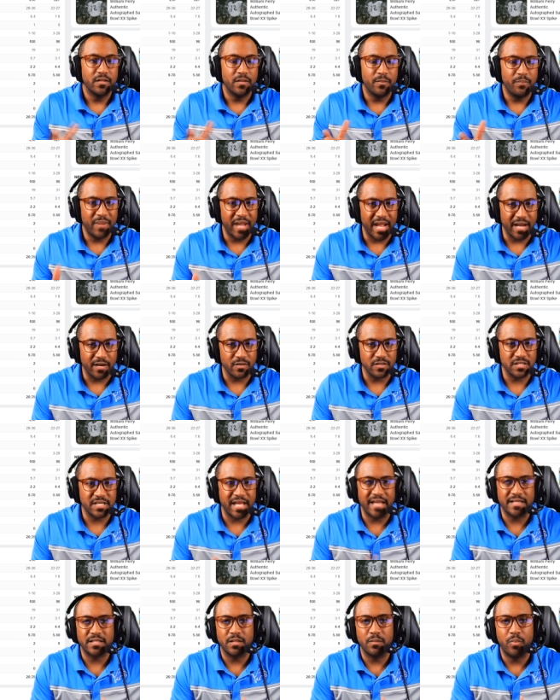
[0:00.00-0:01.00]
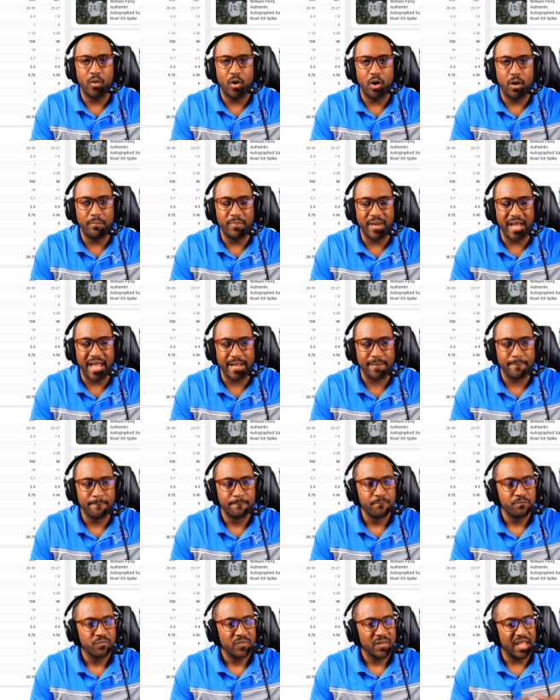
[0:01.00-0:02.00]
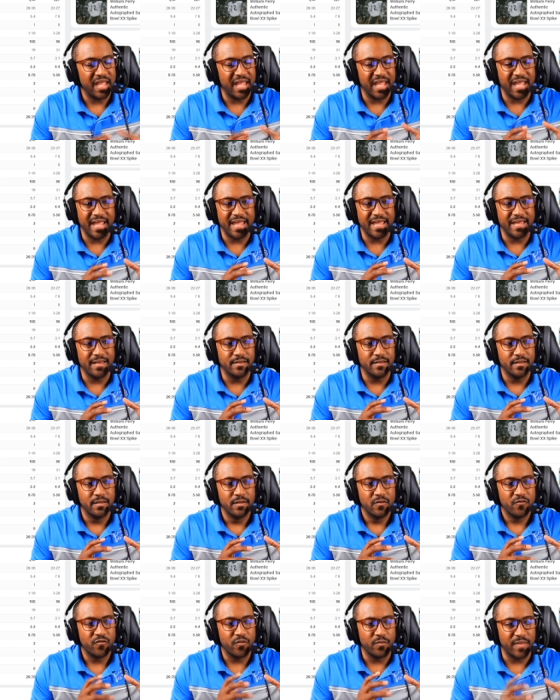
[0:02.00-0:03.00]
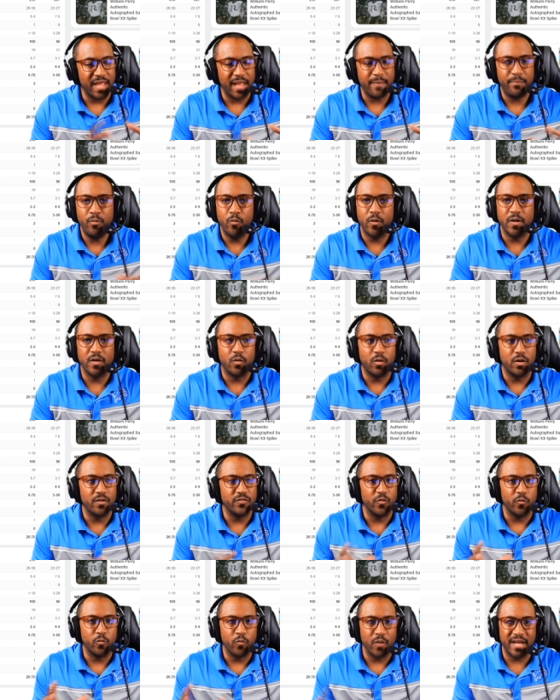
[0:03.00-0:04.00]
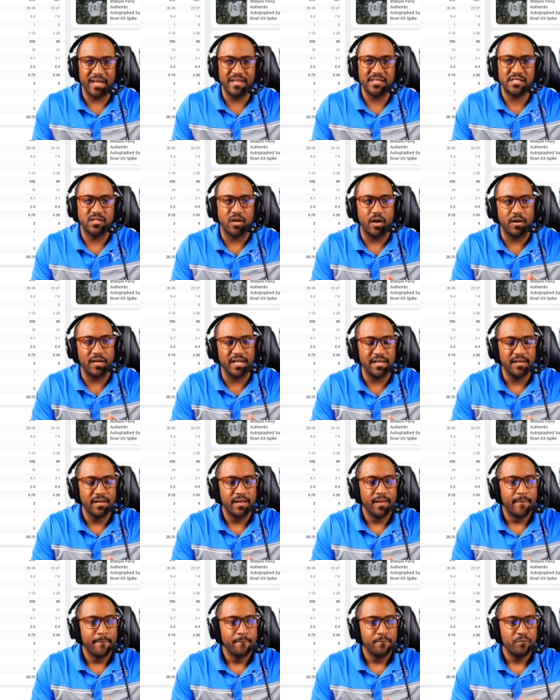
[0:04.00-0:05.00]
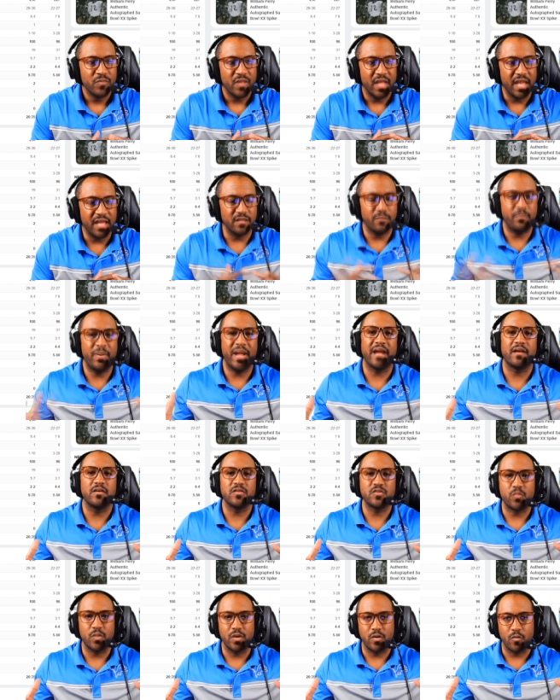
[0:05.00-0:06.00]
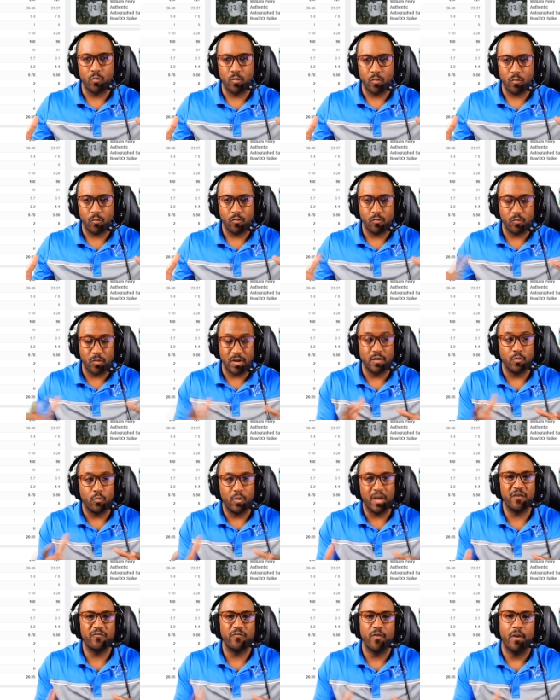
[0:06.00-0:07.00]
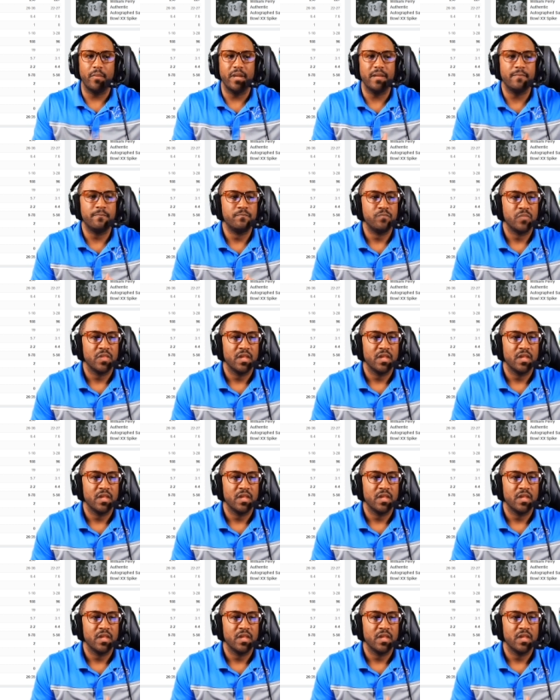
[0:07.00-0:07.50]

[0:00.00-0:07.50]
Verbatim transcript: The Packers got the ball back, and from that point on, the rain started, and the Packers ran ran away from it.